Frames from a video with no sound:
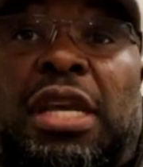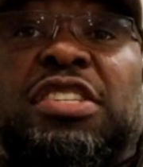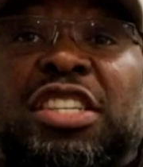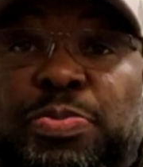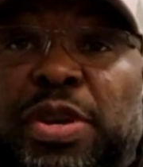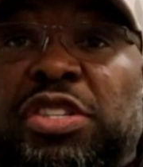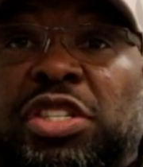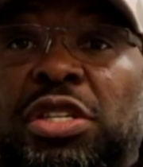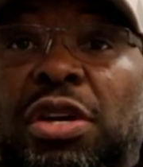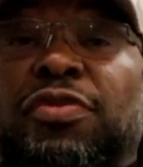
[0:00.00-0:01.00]
He's
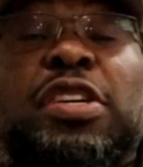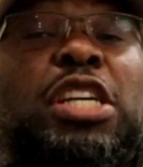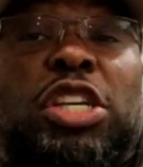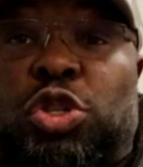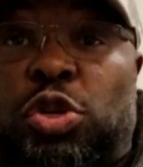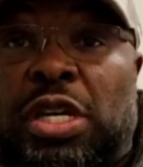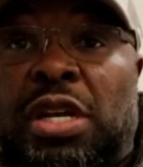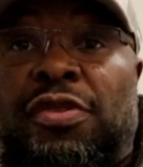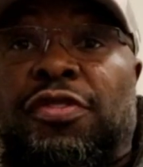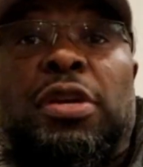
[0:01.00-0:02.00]
experienced enough, he's good
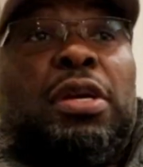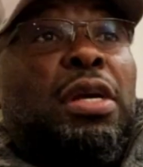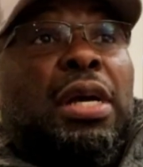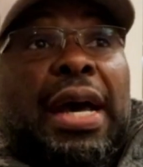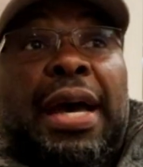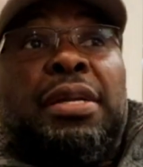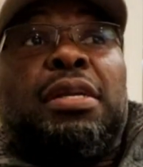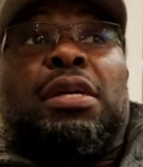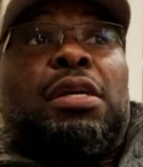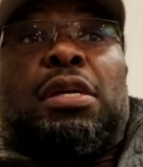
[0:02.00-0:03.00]
enough,
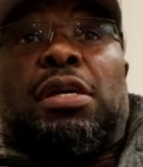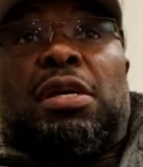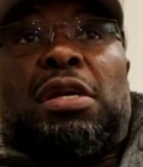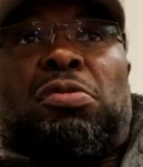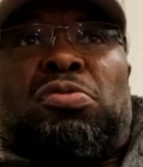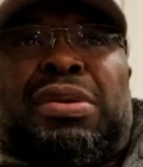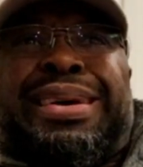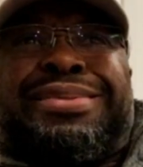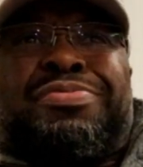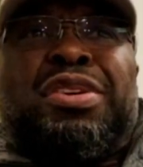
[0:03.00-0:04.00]
and
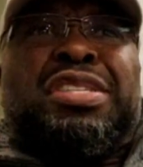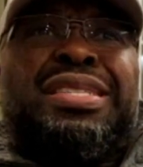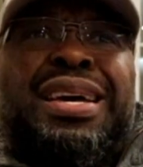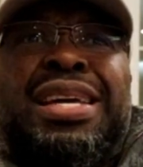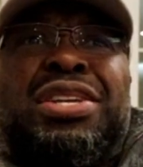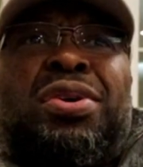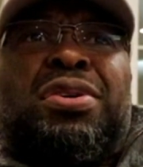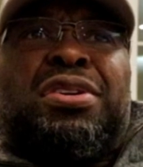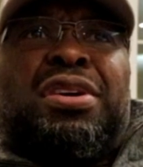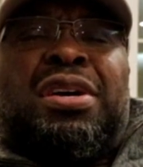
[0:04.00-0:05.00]
as much as I
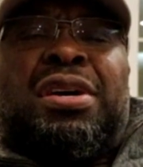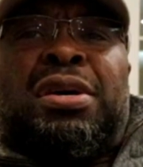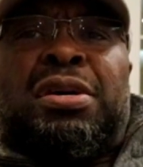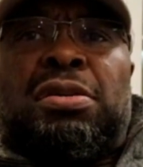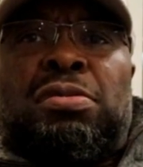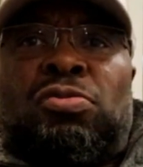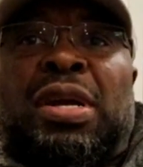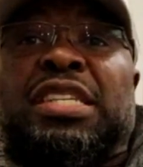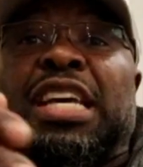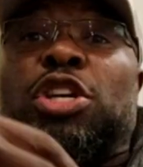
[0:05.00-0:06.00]
knock,
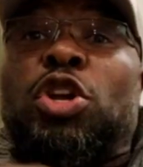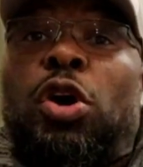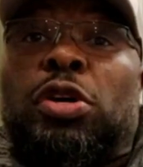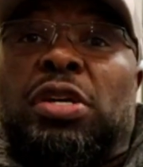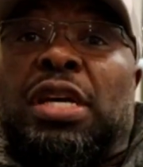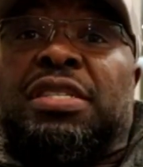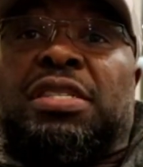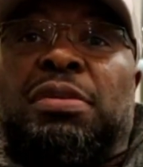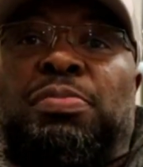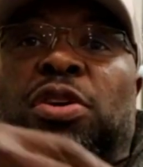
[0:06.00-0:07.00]
when I say knock,
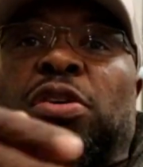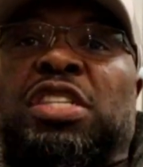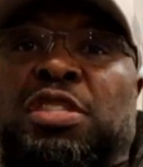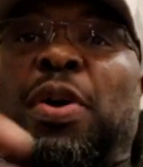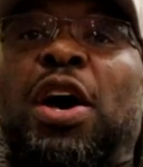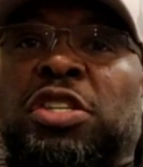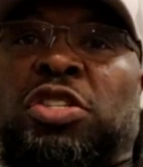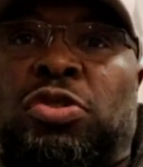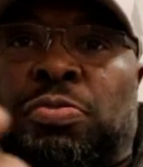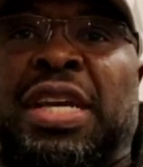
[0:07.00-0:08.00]
it's because it's
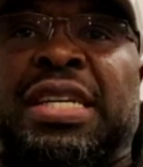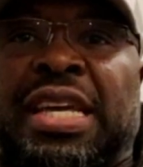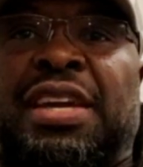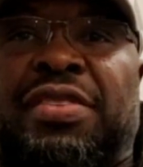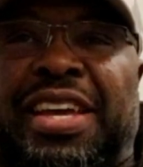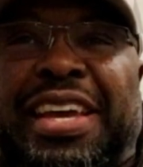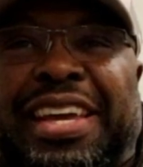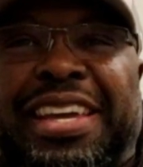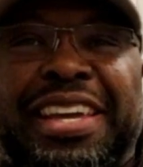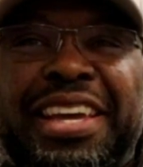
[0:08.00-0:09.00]
personal. Me and David,
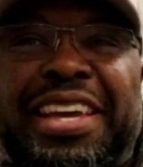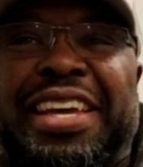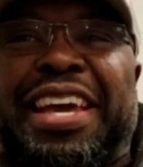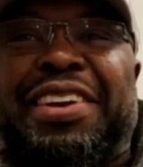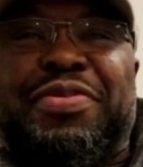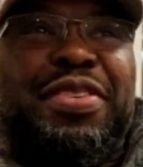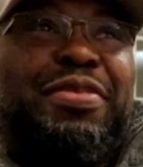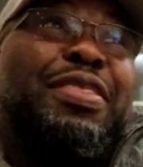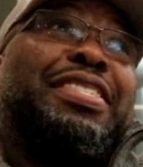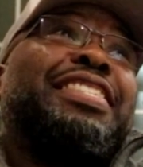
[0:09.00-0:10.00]
hey, yeah, it's really,
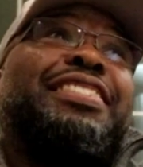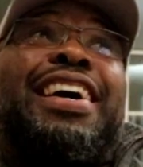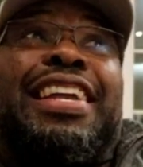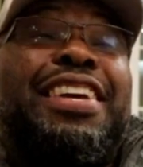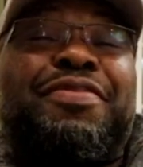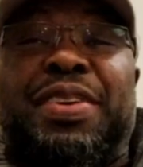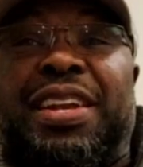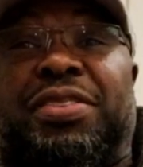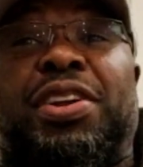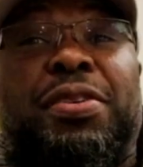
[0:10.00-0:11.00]
well, this guy, leave me
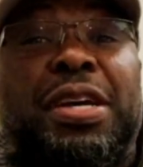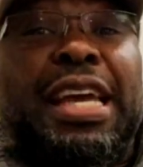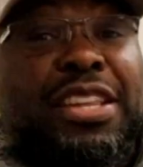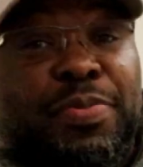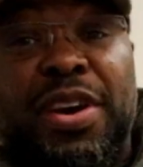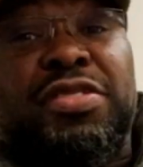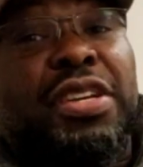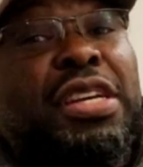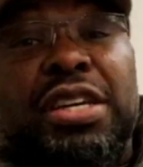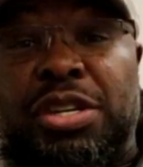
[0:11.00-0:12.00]
alone. No, it's
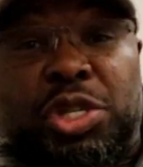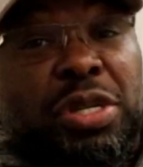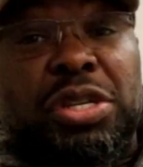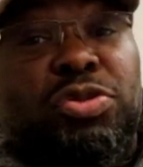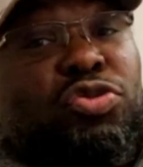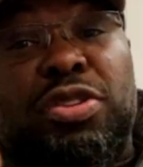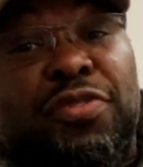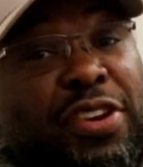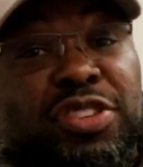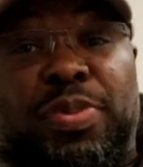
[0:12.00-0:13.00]
personal. You drew the
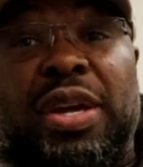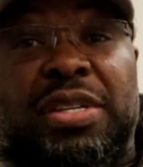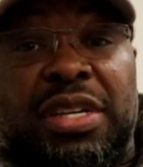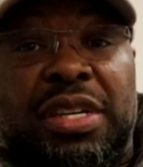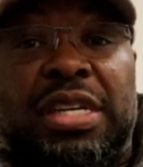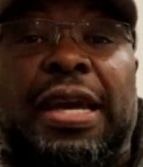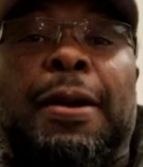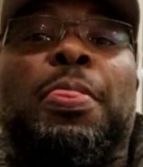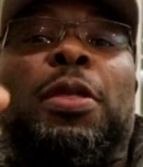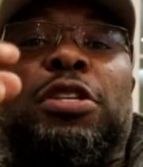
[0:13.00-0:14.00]
first blood,
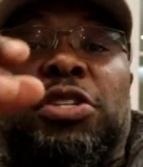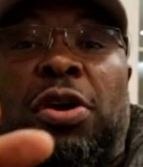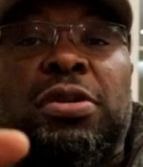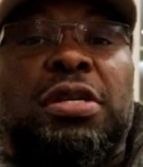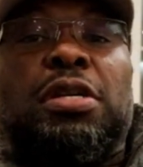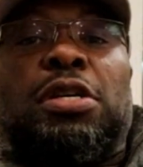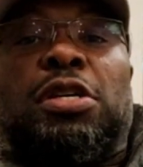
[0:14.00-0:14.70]
yeah? Don't,